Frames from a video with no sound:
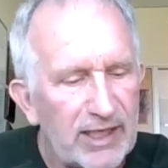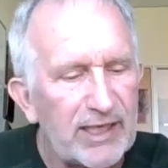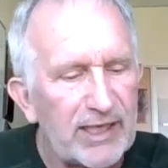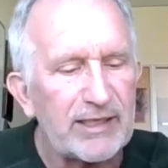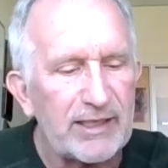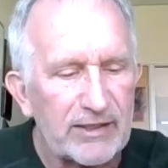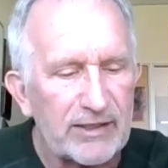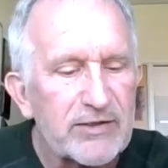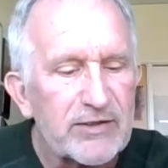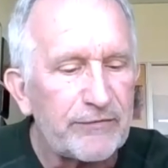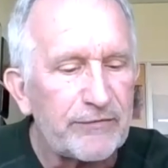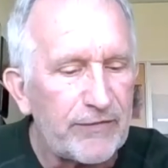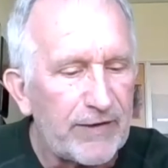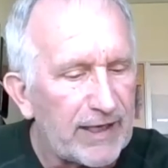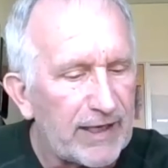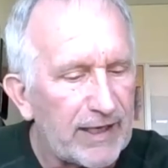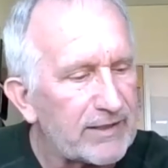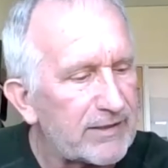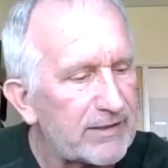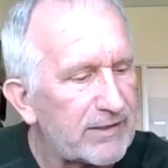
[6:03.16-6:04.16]
and its
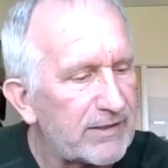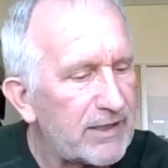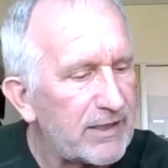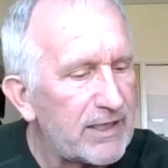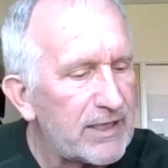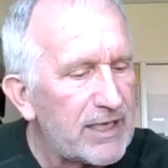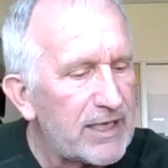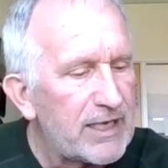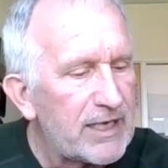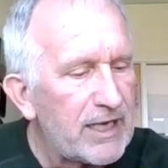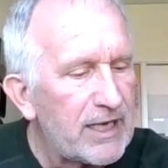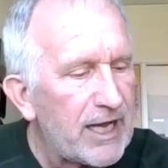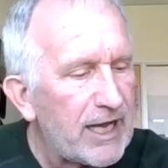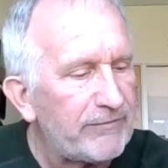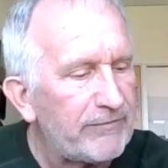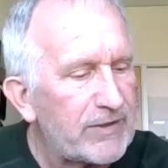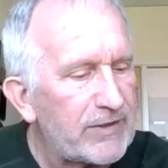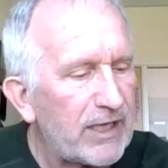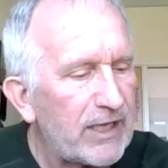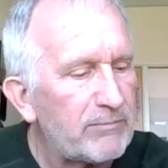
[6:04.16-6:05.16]
effects.
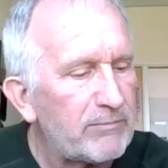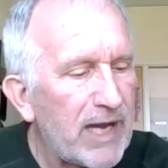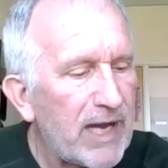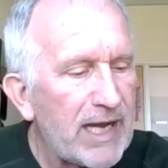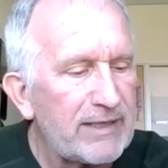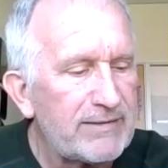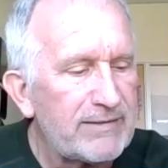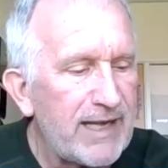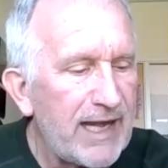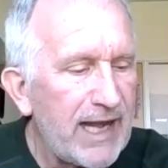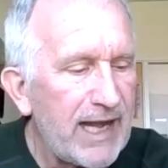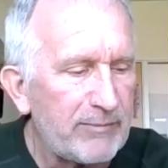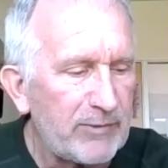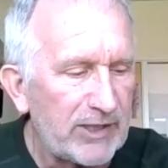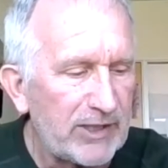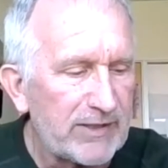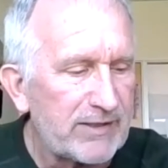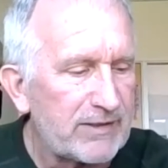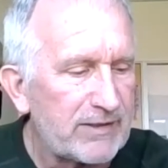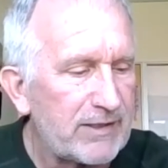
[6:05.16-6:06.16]
I've done my
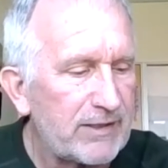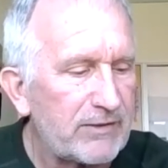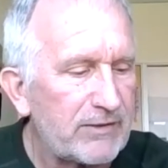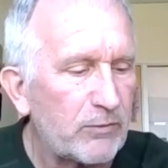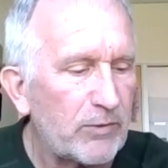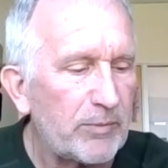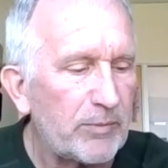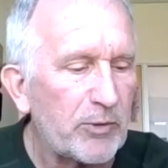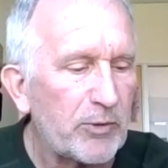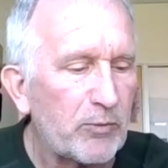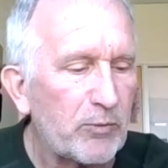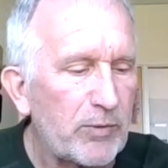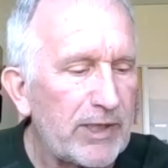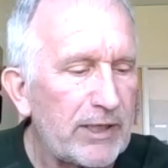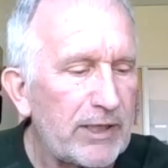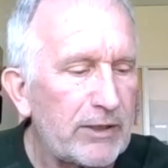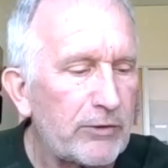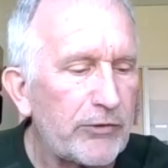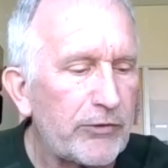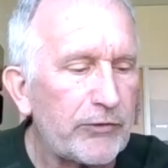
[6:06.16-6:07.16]
damnedest to rip a
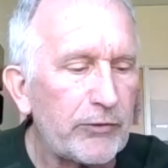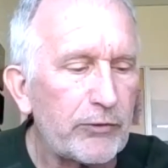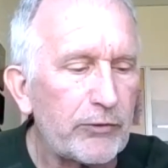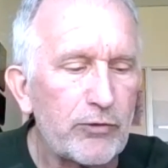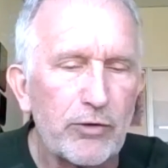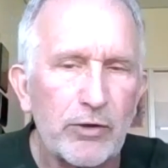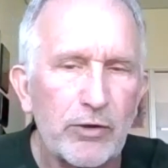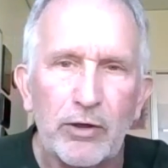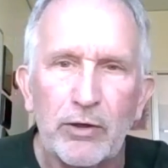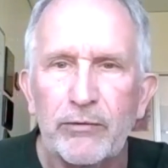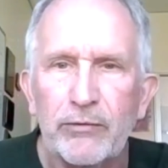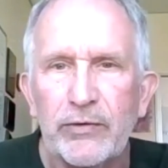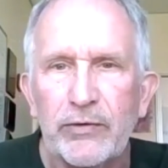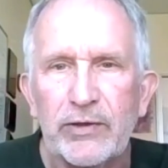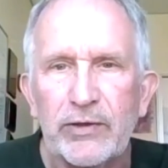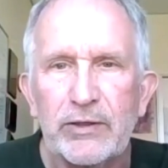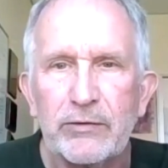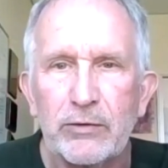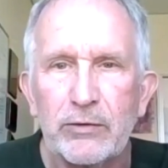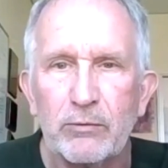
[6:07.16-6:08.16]
reader's nerves
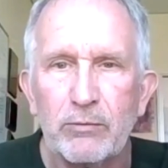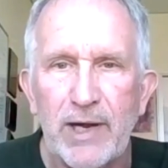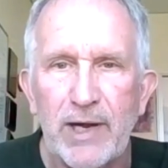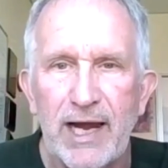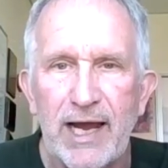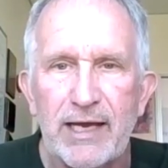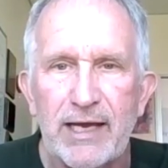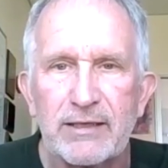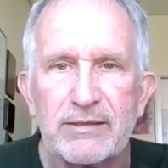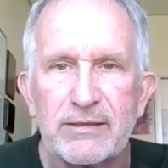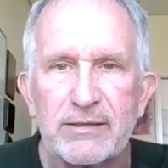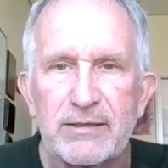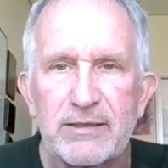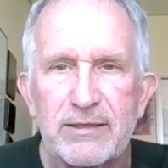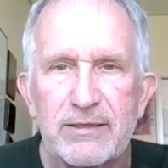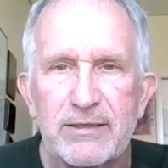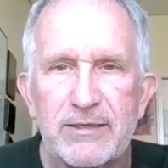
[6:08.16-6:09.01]
to rags."